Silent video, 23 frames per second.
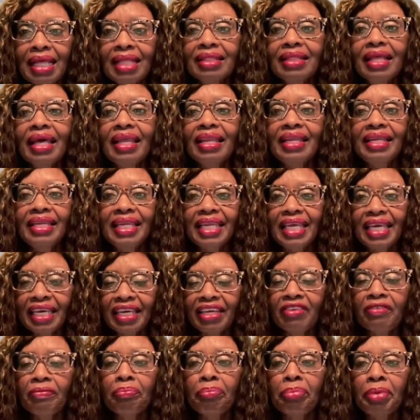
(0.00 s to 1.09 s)
that
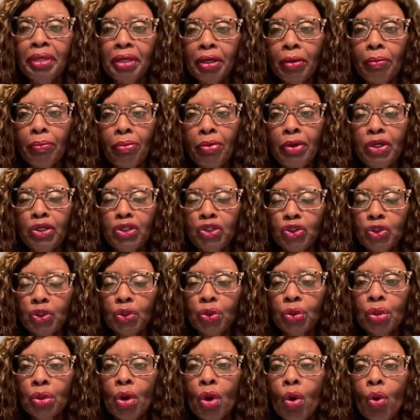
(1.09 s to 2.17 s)
negative peer
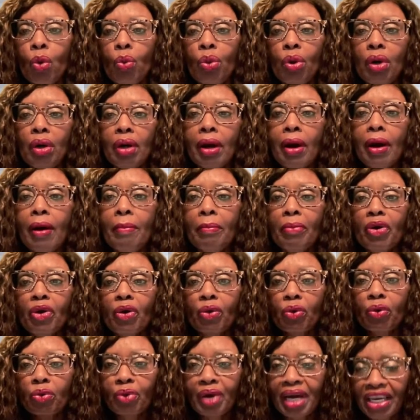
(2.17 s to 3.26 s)
pressure will come
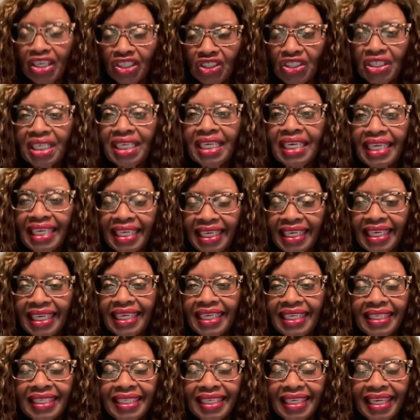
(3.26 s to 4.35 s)
crashing
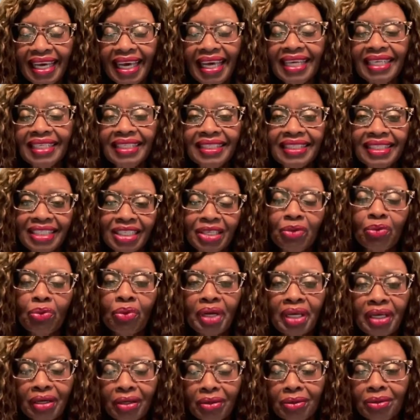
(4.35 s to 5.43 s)
in and
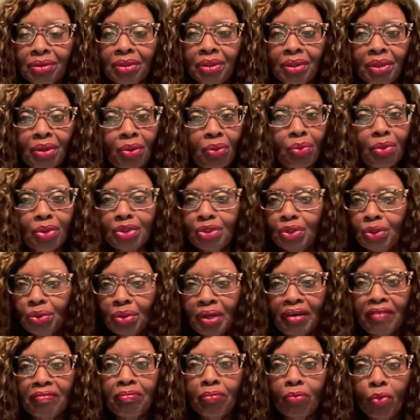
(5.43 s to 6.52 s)
derail what you
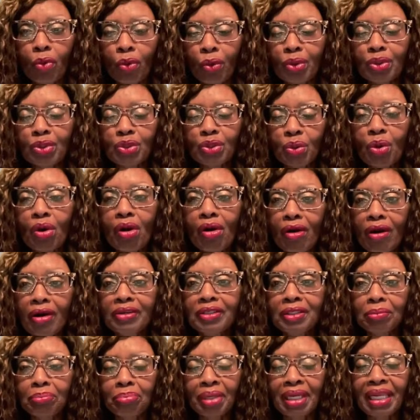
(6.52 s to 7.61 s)
have worked so hard
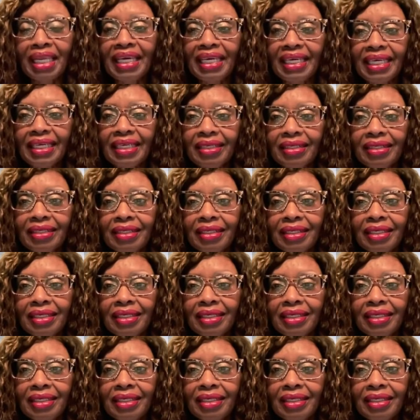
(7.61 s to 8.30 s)
to plan?